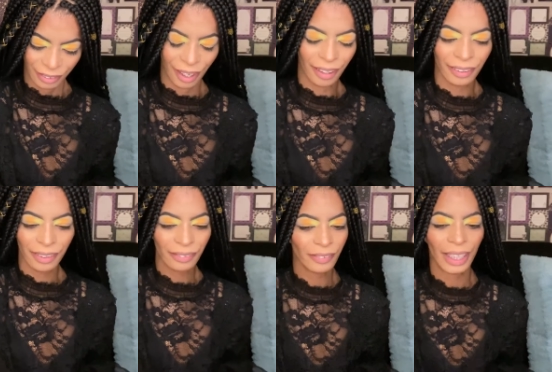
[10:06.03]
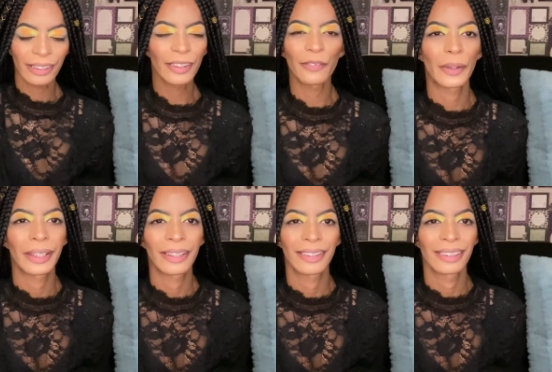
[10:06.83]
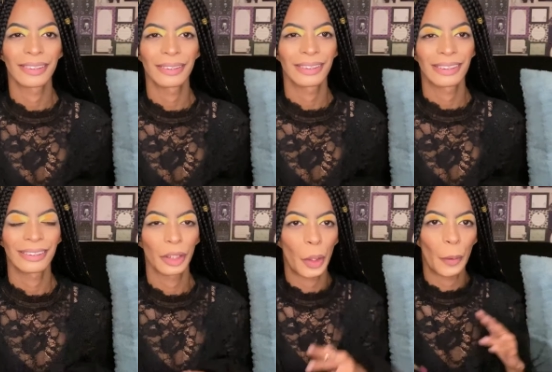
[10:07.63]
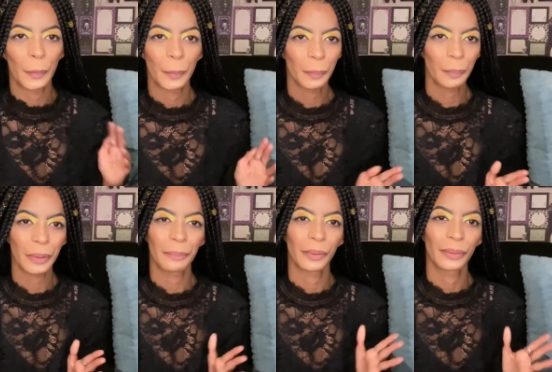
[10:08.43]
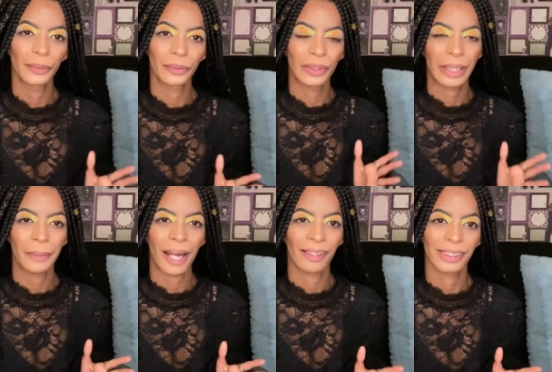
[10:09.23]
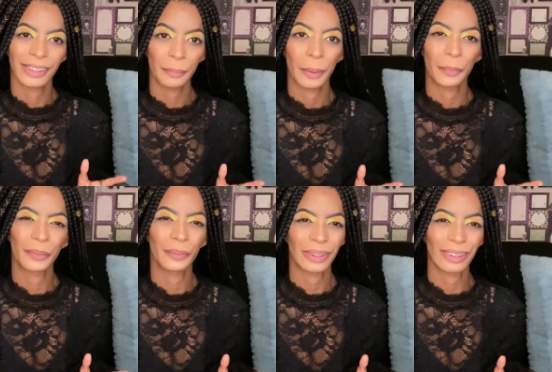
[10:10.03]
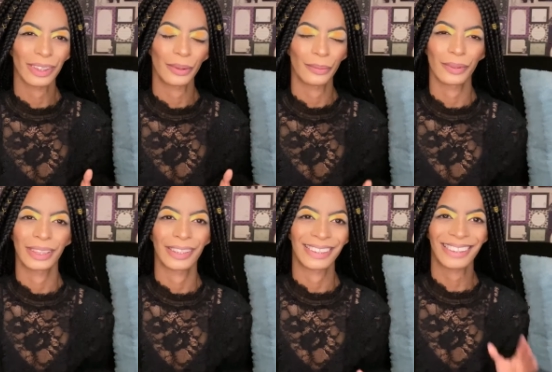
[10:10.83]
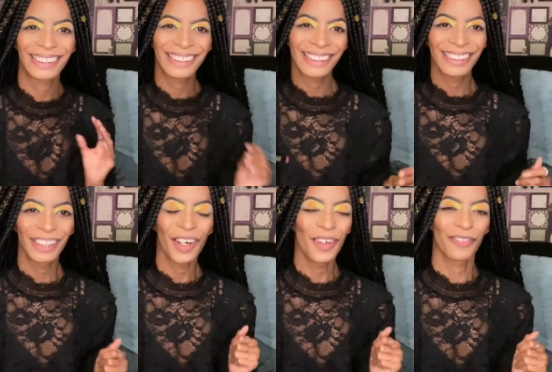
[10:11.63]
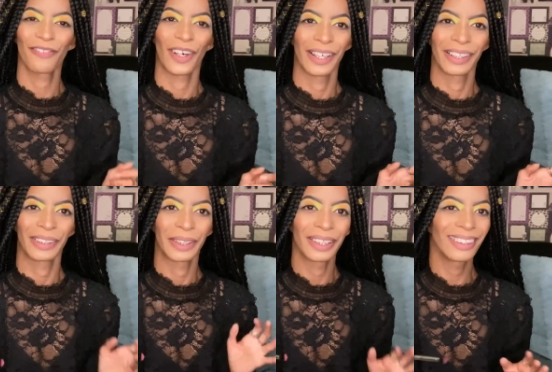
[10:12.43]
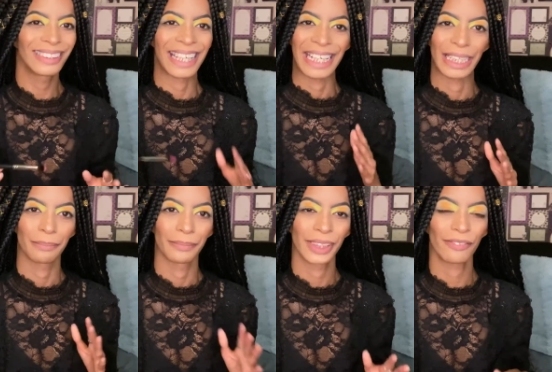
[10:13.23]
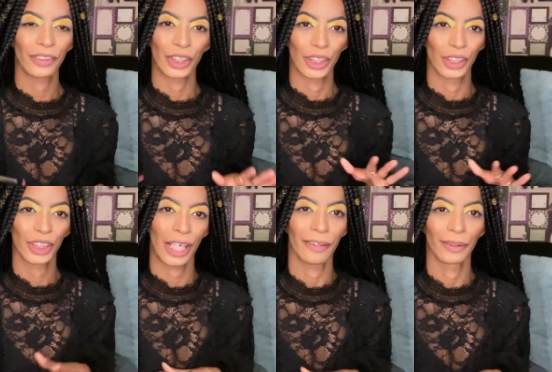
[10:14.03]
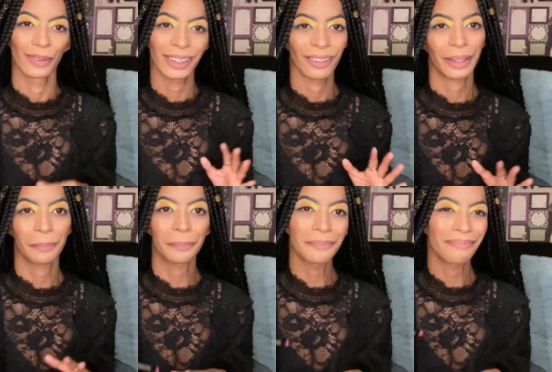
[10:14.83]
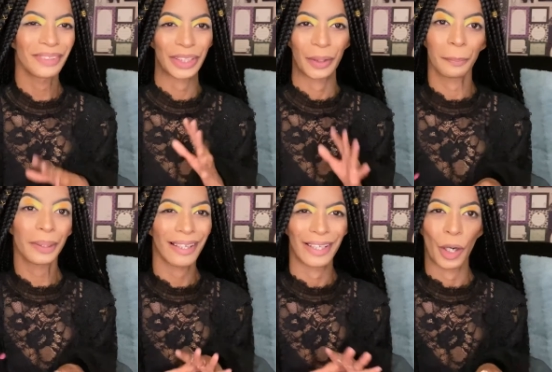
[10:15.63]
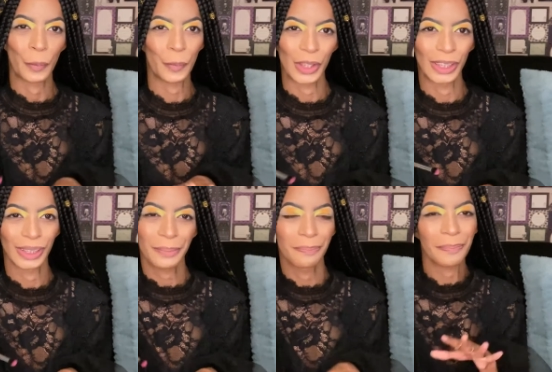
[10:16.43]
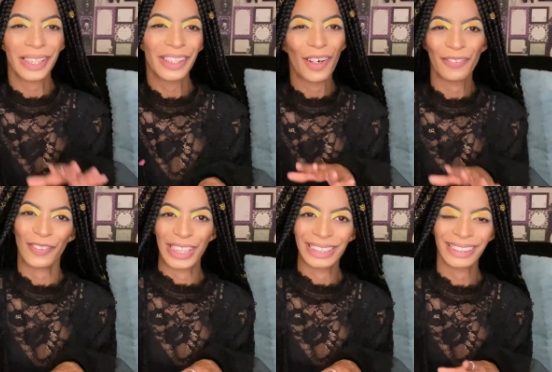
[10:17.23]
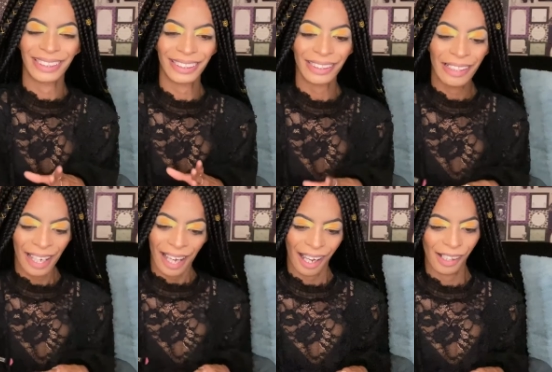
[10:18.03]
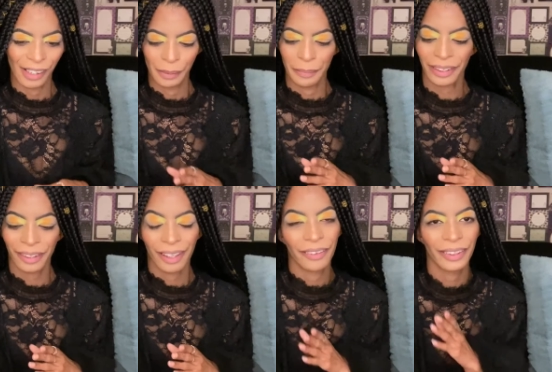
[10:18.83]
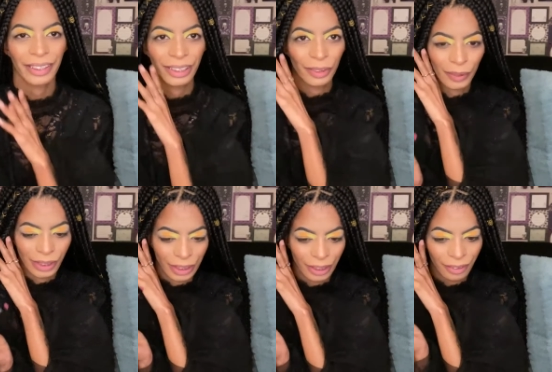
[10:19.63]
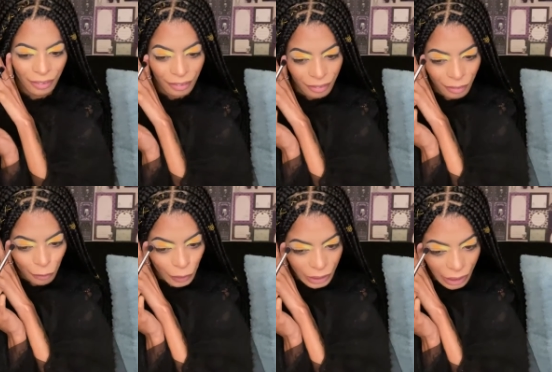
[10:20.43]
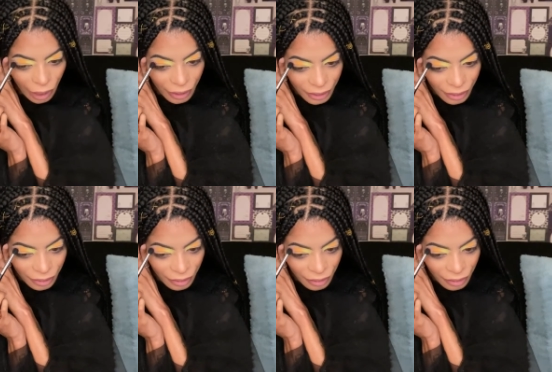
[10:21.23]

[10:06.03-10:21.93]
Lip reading: I love when people who create palettes come up with really cute and like fun names for their shadows and like, you know, play on words and play on phrases. I think that's really, really nice.